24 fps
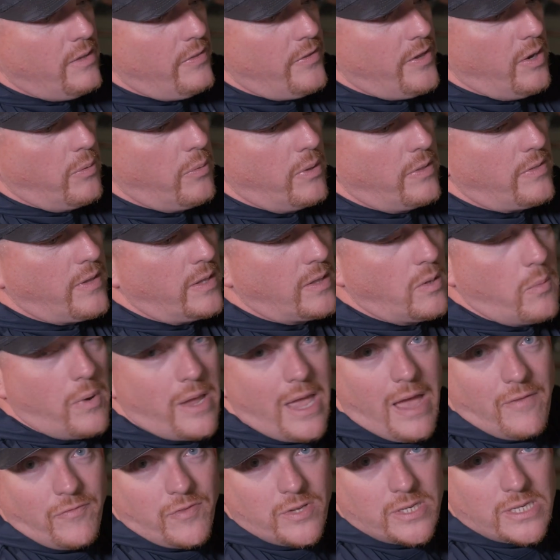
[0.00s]
The only thing that we
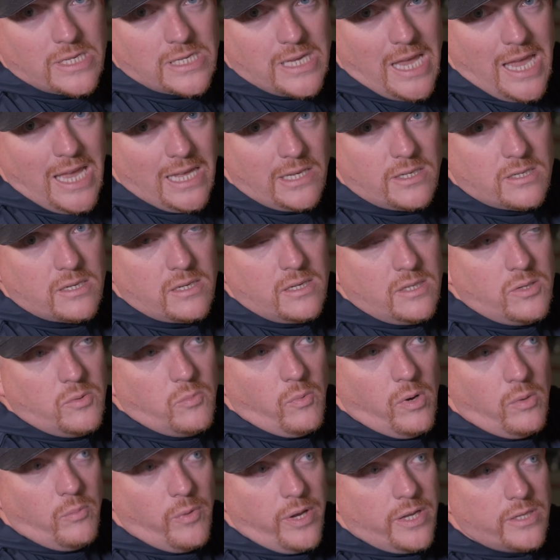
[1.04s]
have to set
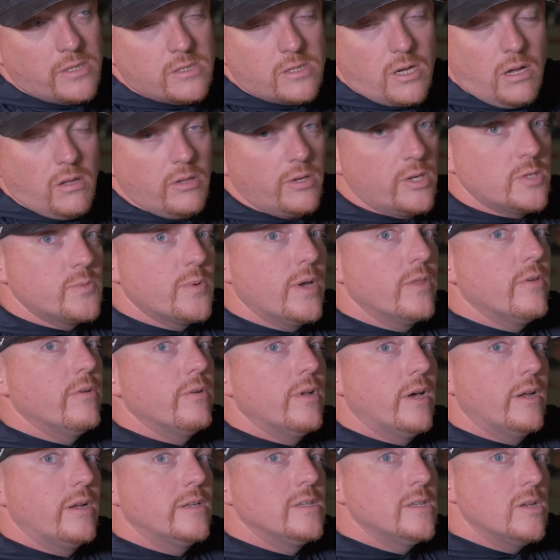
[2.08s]
when we install it is whether or
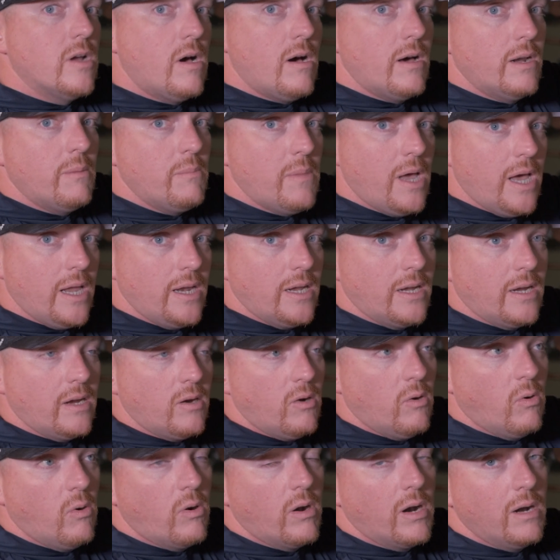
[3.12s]
not it's an automatic
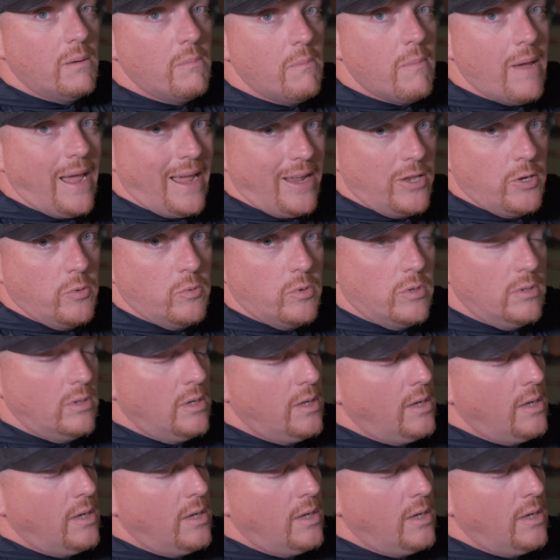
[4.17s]
or a manual.